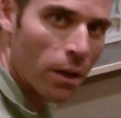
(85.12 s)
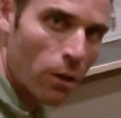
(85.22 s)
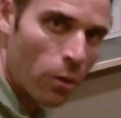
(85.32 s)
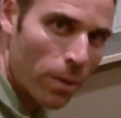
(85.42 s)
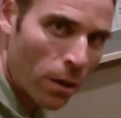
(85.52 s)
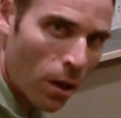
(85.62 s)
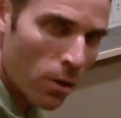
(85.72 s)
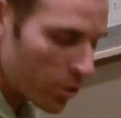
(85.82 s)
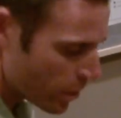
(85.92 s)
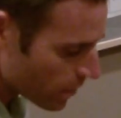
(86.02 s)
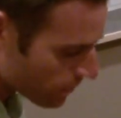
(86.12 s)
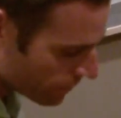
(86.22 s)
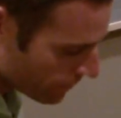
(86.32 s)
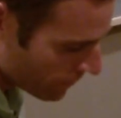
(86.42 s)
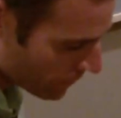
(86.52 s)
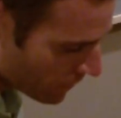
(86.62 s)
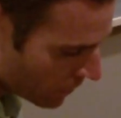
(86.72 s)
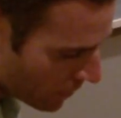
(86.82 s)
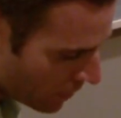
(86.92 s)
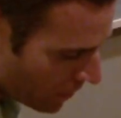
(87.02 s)
to get a little bit of lotion.
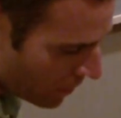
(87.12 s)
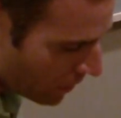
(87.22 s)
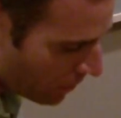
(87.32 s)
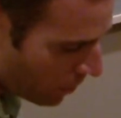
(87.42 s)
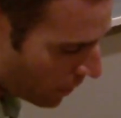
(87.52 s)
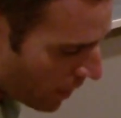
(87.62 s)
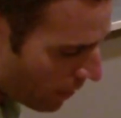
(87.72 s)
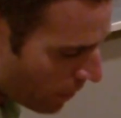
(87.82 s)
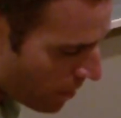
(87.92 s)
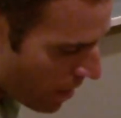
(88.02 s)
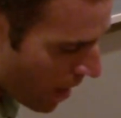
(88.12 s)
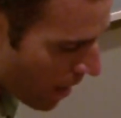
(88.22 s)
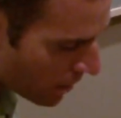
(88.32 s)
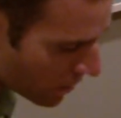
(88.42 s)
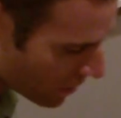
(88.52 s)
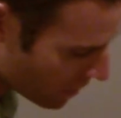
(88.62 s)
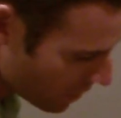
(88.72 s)
You put that on your hands,